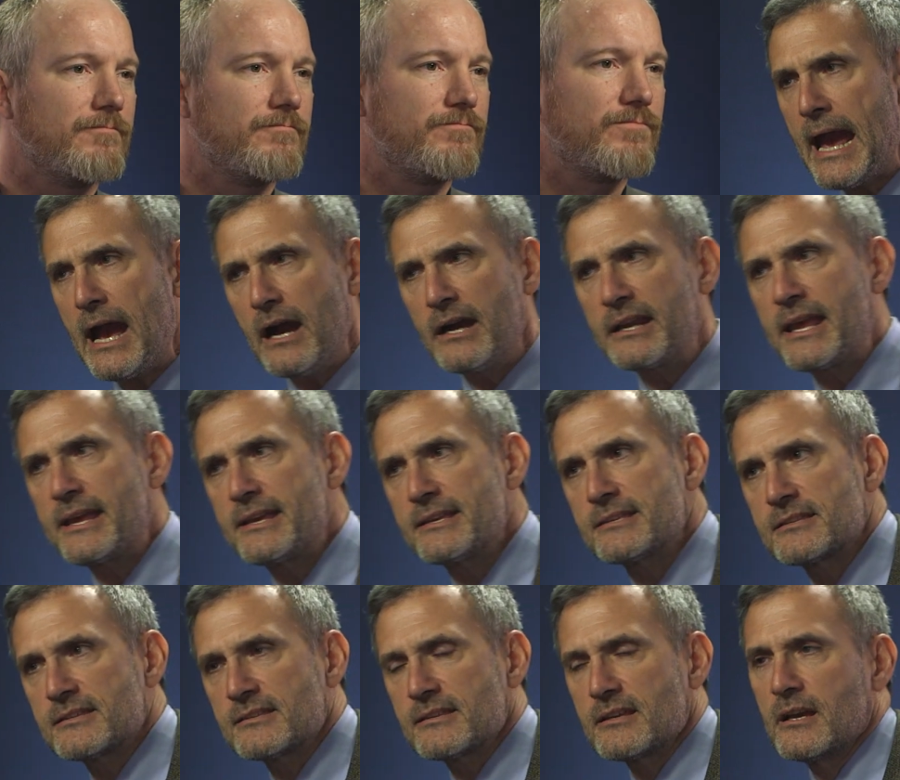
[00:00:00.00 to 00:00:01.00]
Yeah, from
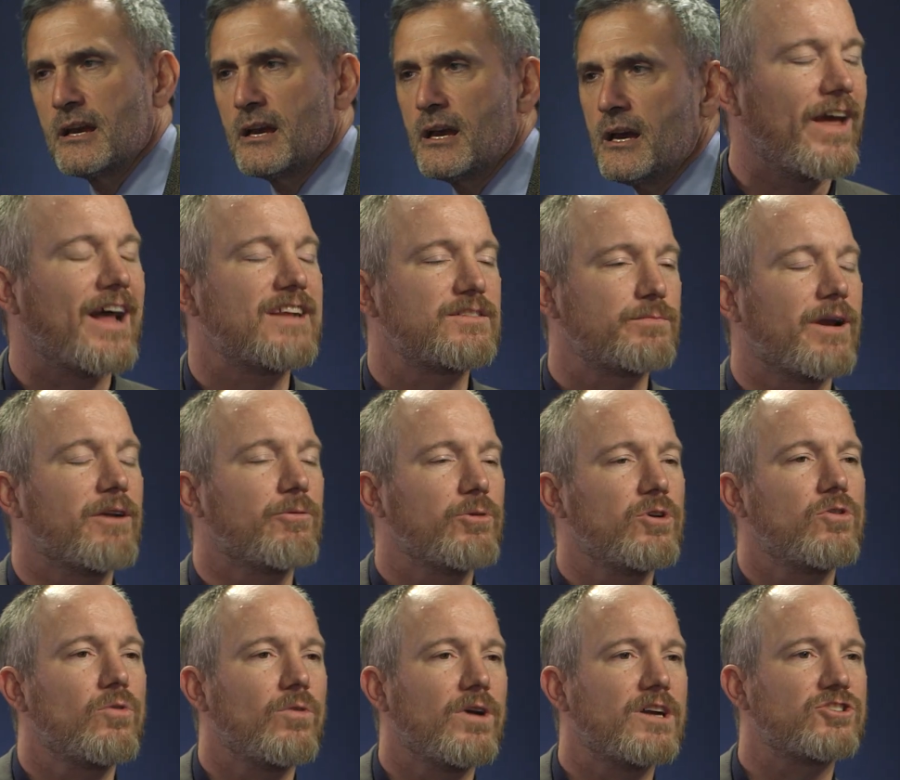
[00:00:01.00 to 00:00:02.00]
a, you know that's my
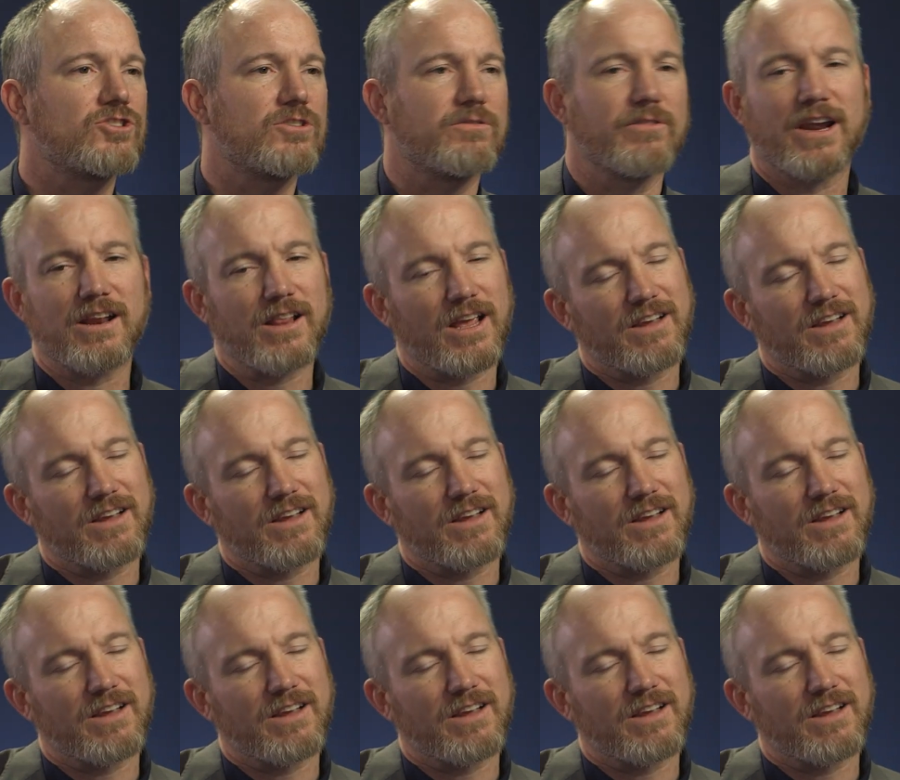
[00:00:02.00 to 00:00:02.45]
real question, right?